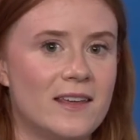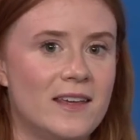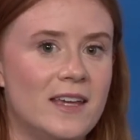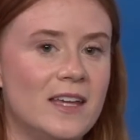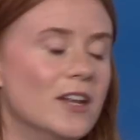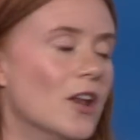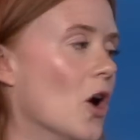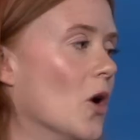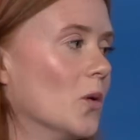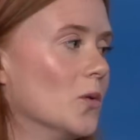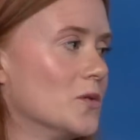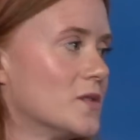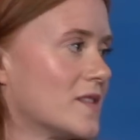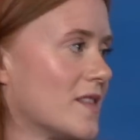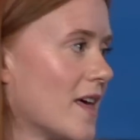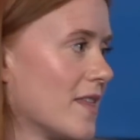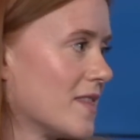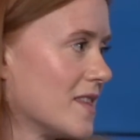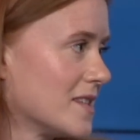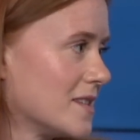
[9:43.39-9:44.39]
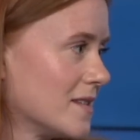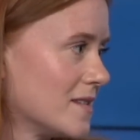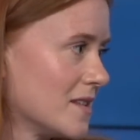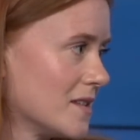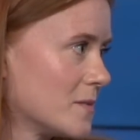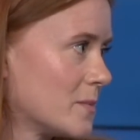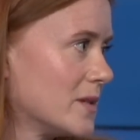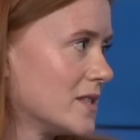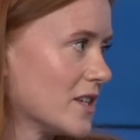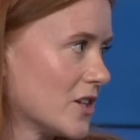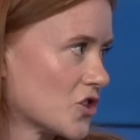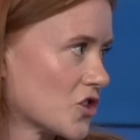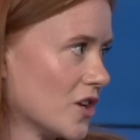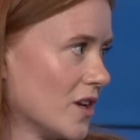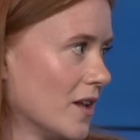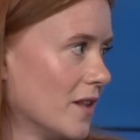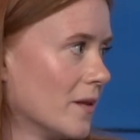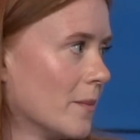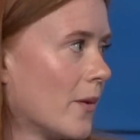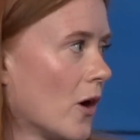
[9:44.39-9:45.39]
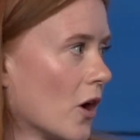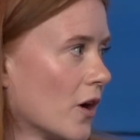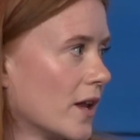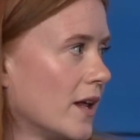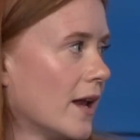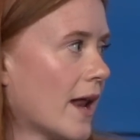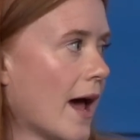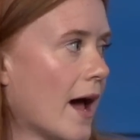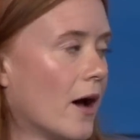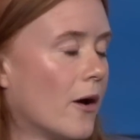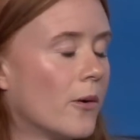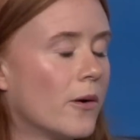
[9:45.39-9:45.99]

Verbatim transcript: he knows that this is his position in the party right. now.